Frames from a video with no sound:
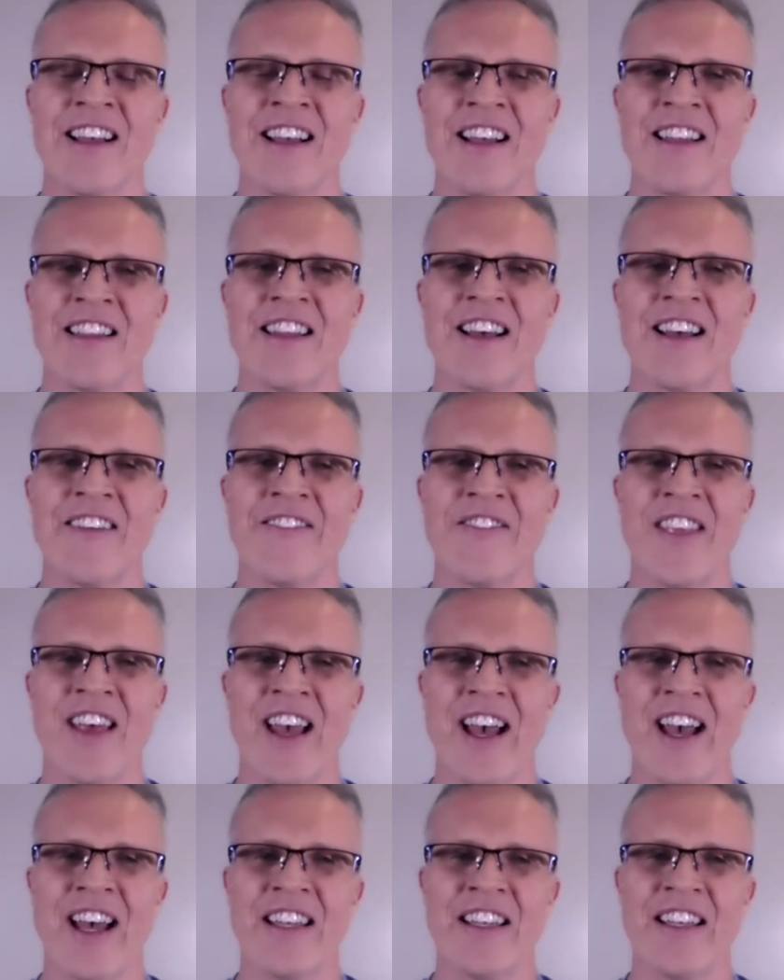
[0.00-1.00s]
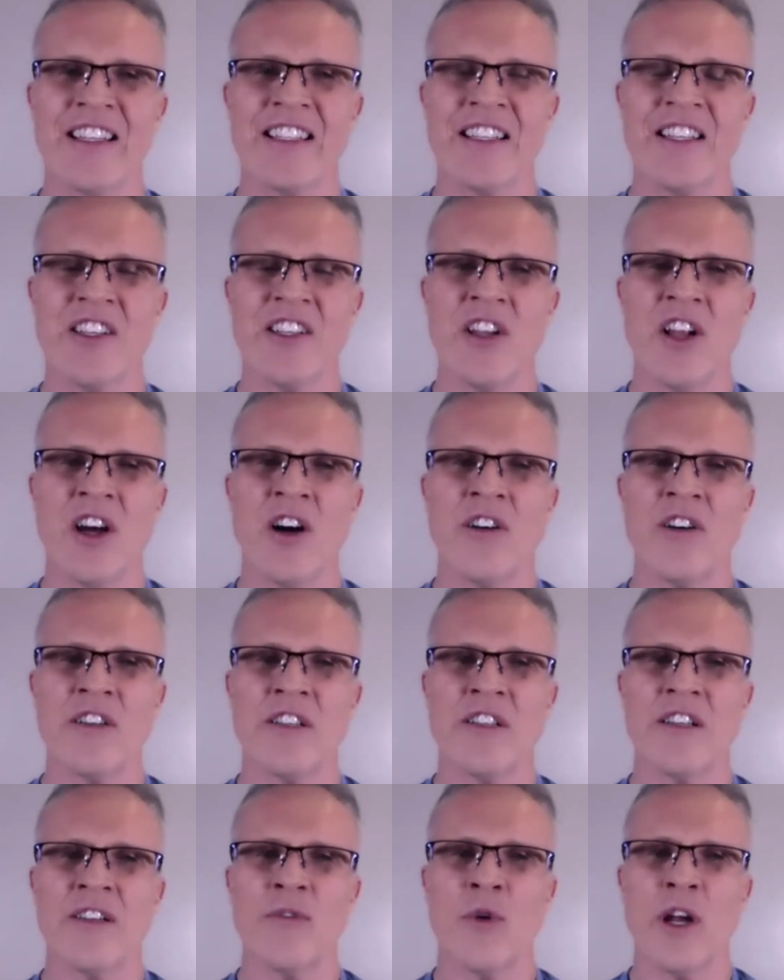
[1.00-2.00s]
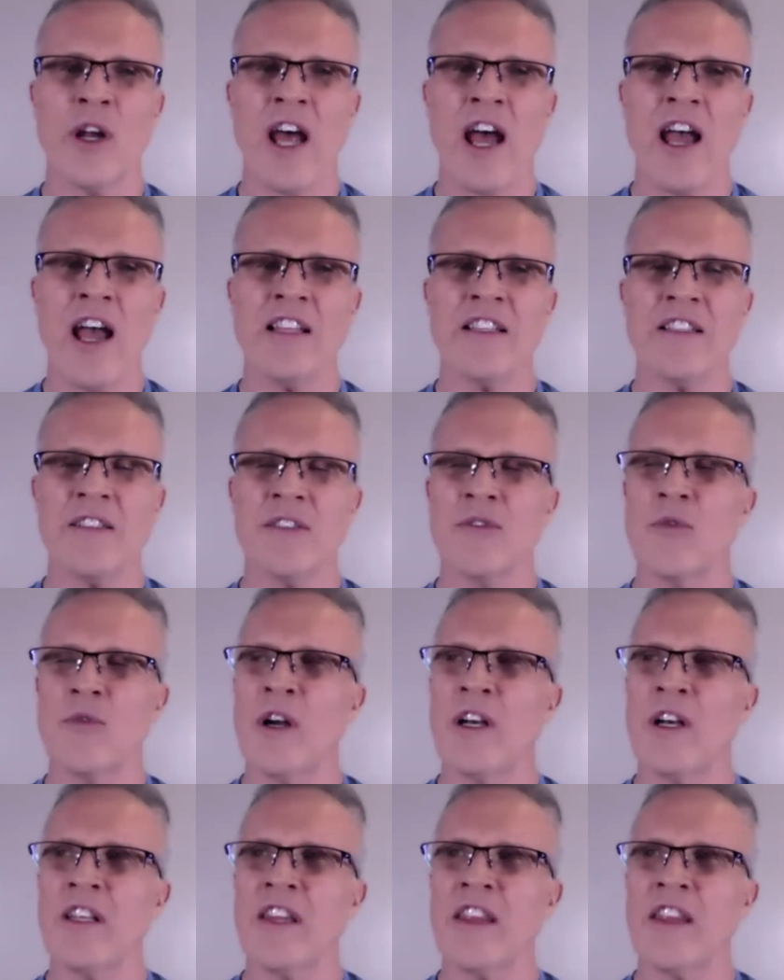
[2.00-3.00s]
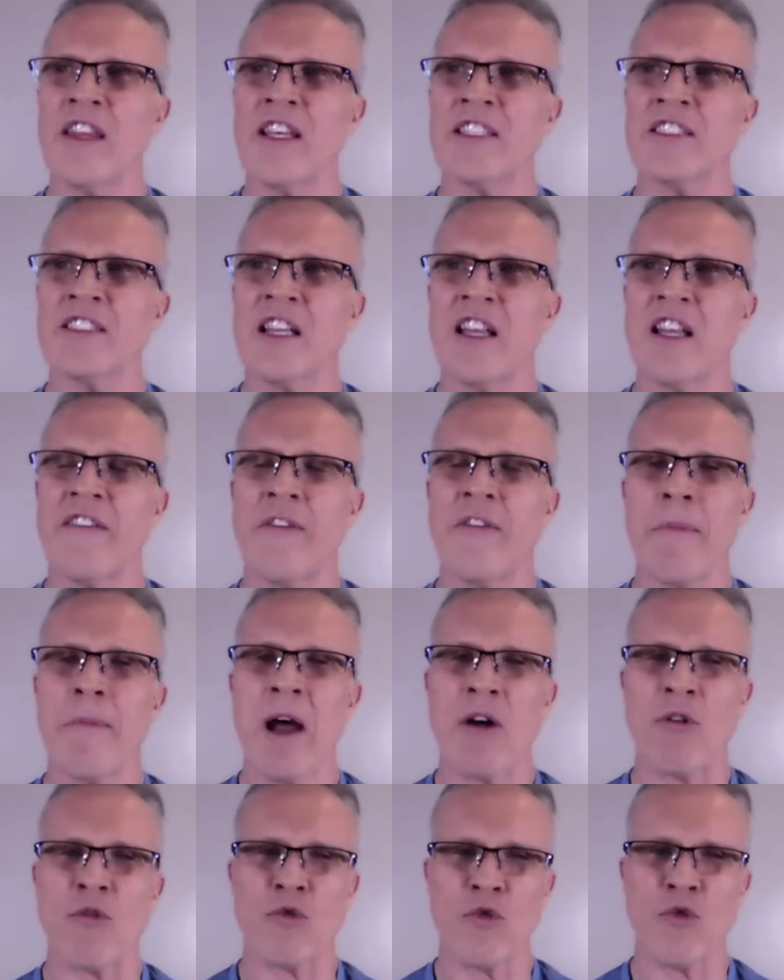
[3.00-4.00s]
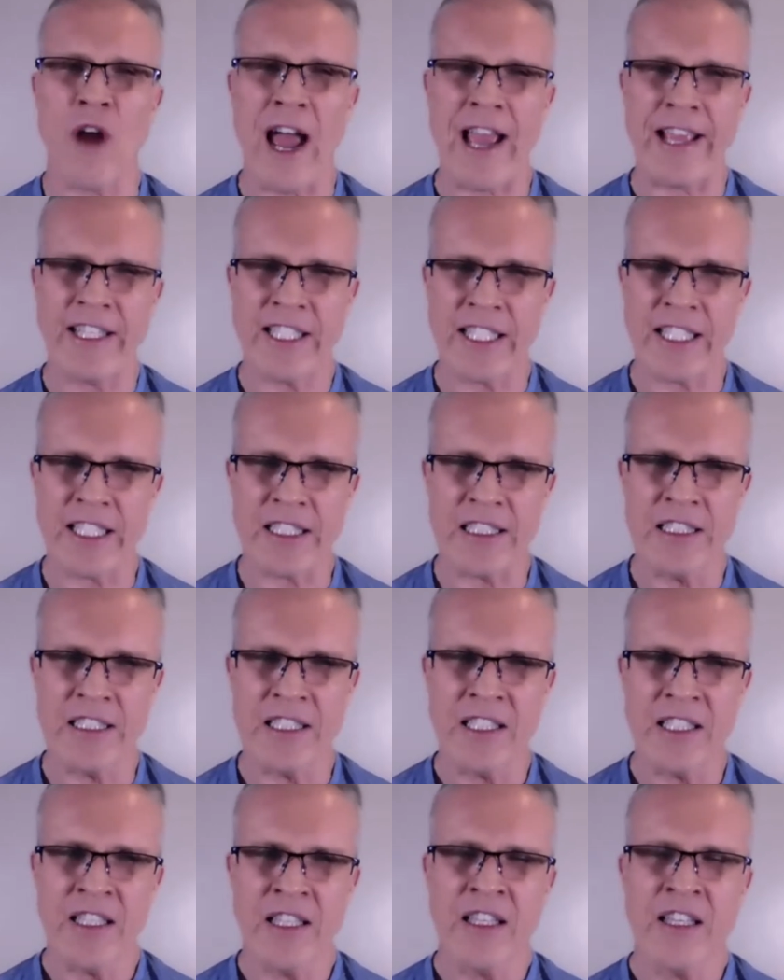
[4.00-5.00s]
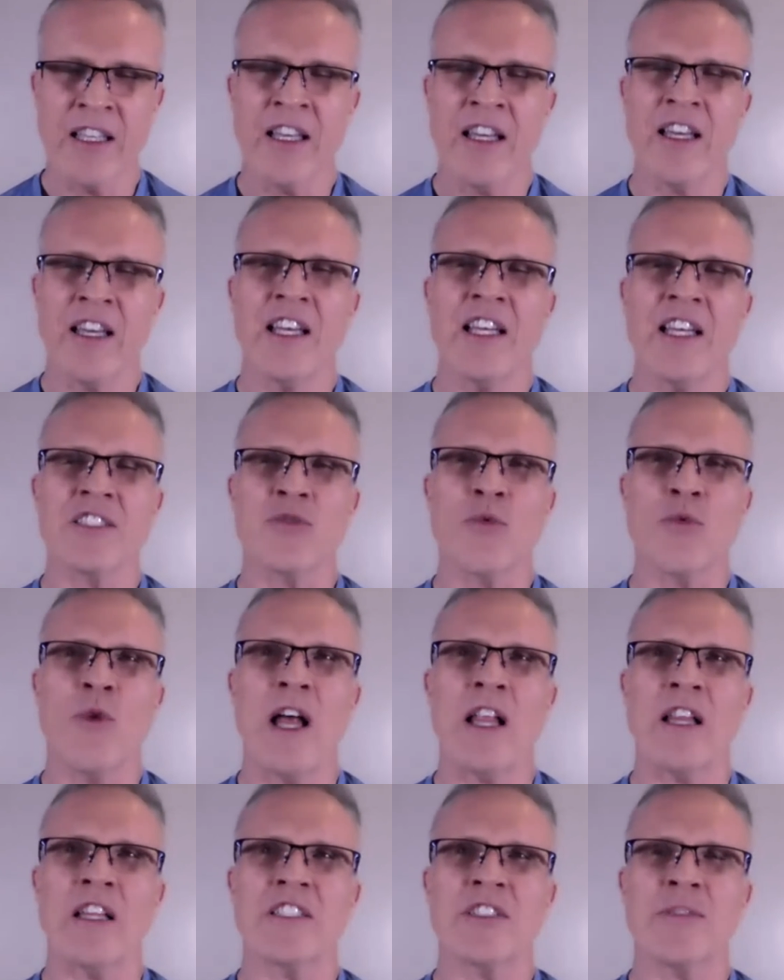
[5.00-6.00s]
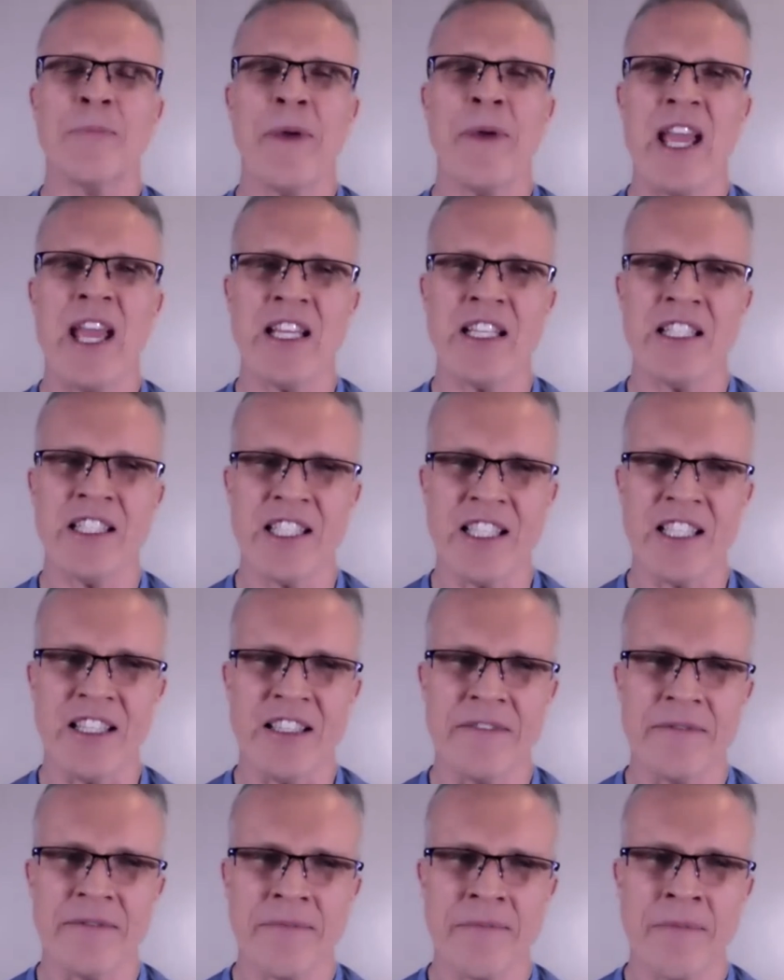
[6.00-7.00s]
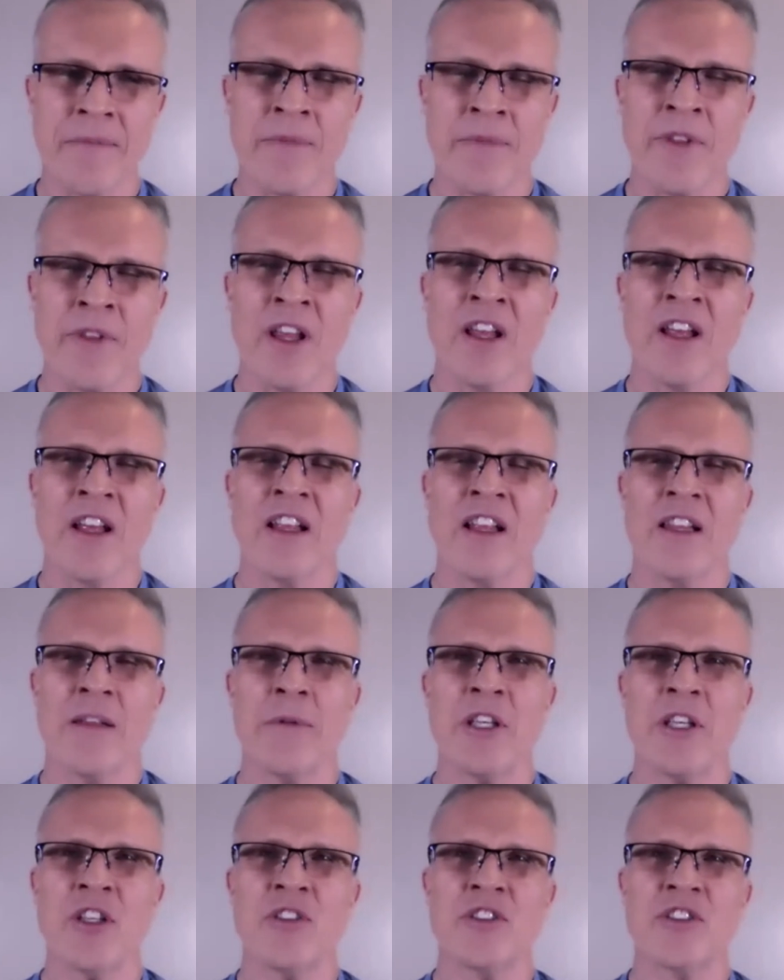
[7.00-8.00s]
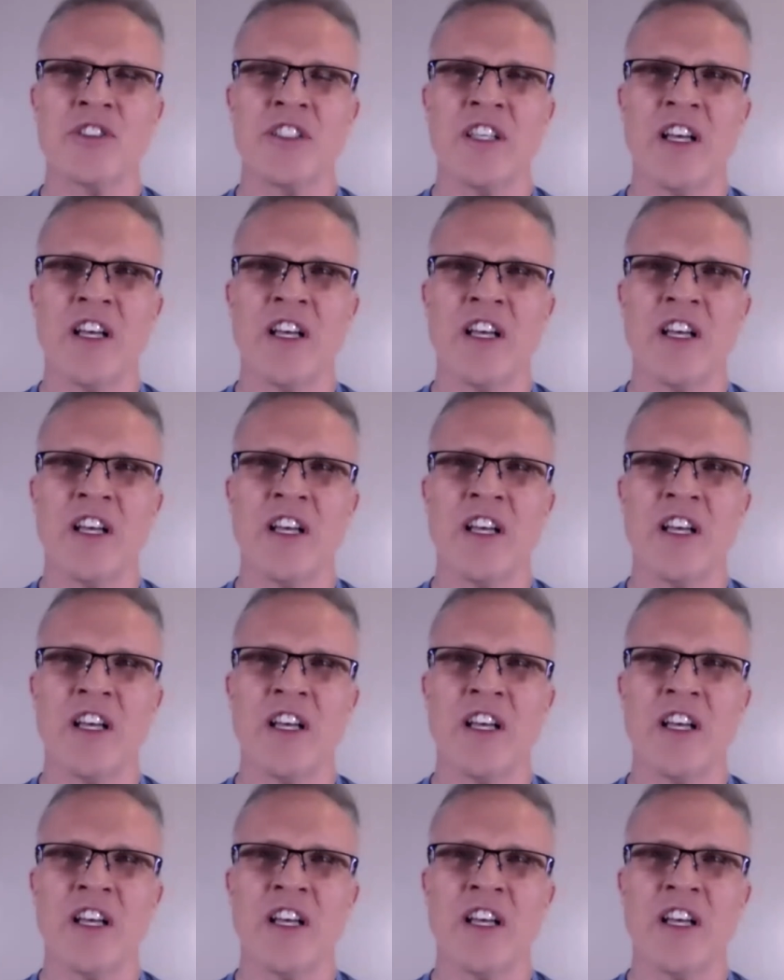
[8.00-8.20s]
I love that. You know, what I, one of the things I love about writing as well as painting, let me use